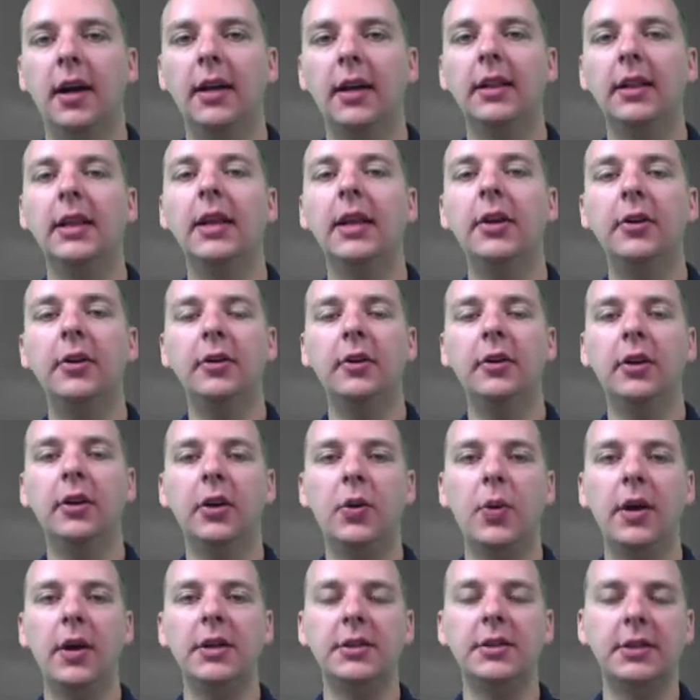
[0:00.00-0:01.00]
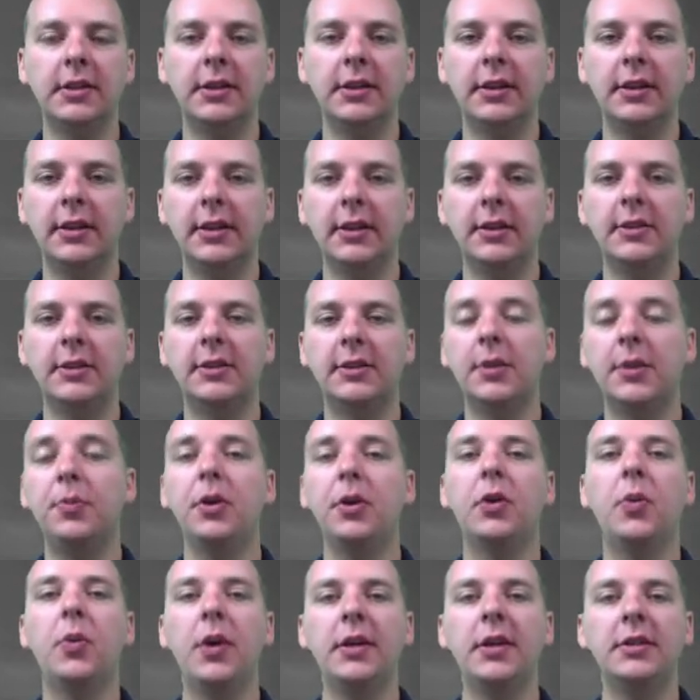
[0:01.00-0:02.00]
A literal equation is some
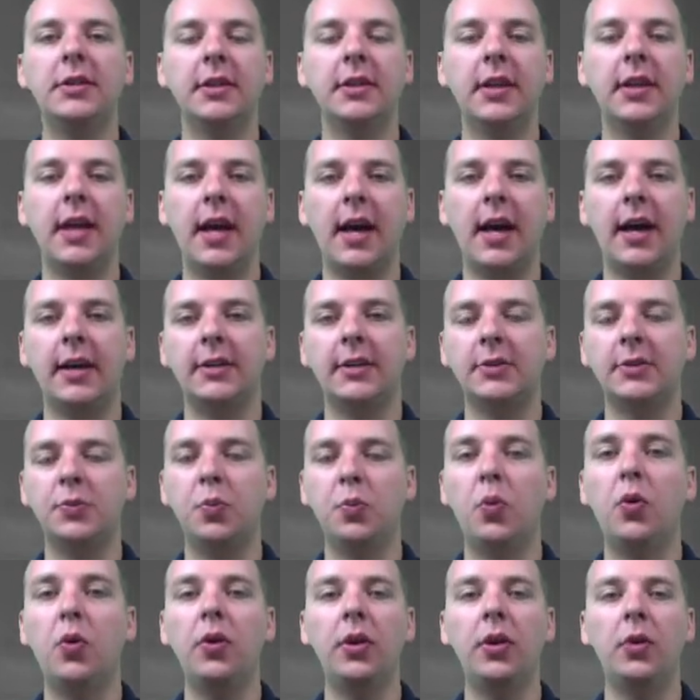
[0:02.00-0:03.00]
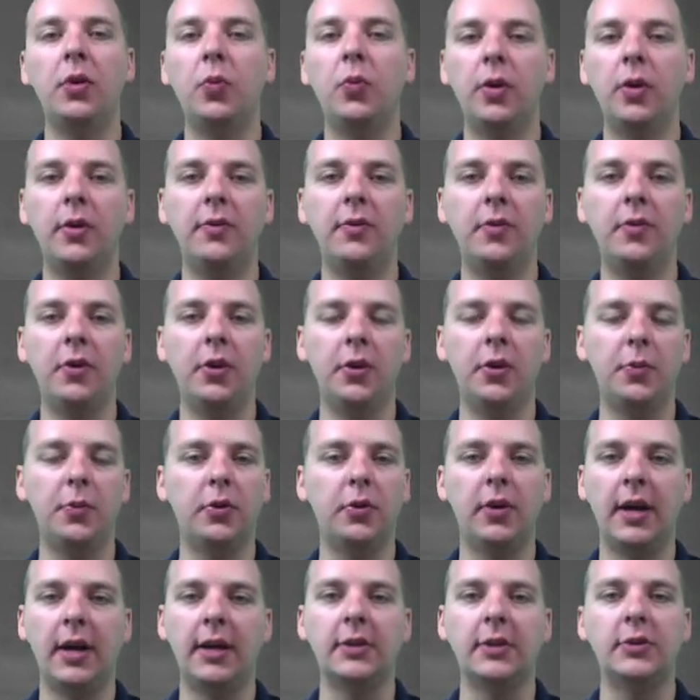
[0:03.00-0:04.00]
equation that has more than one
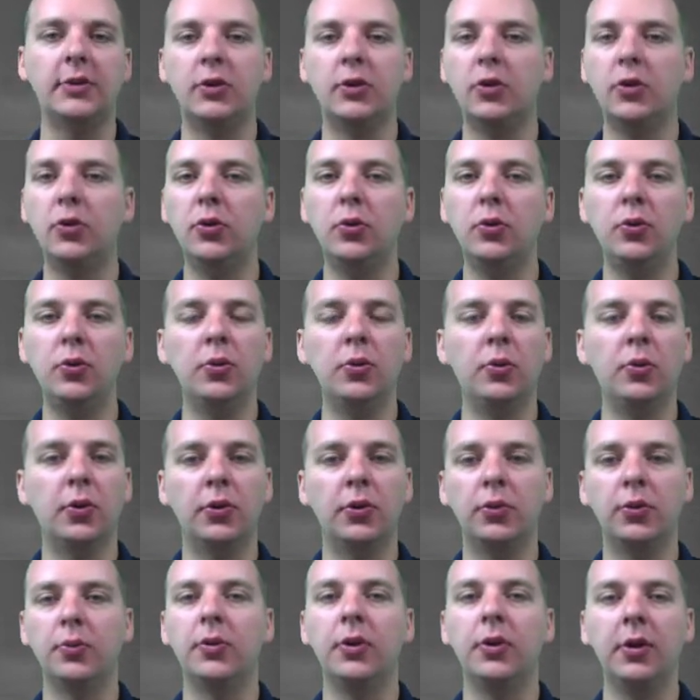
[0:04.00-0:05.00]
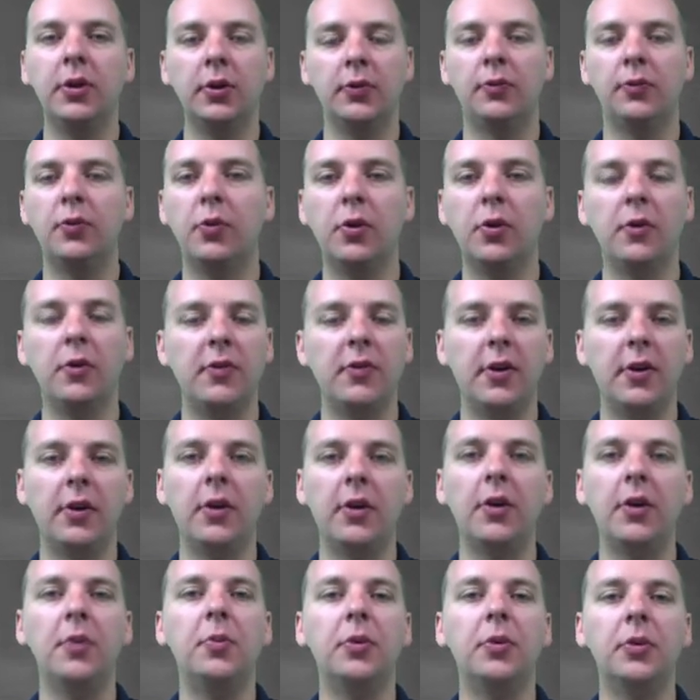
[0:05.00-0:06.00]
variable. It has two or three or four
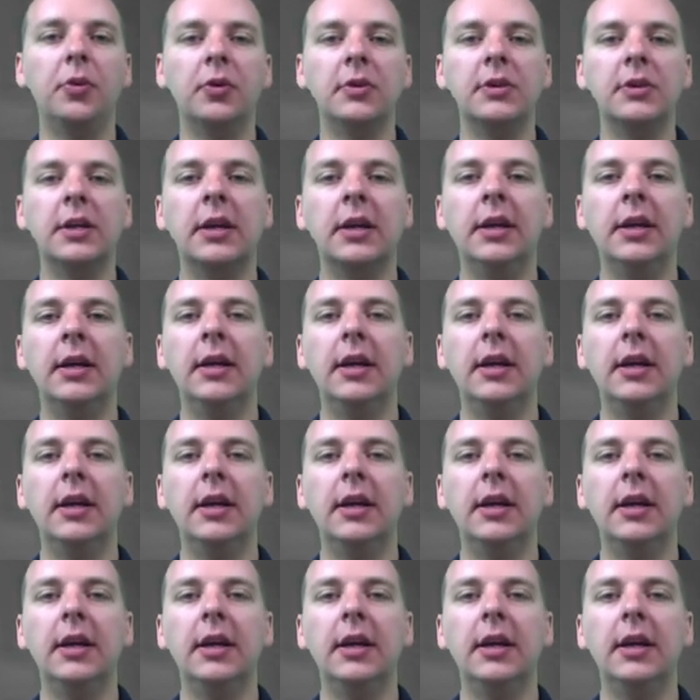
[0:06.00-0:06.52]
variables.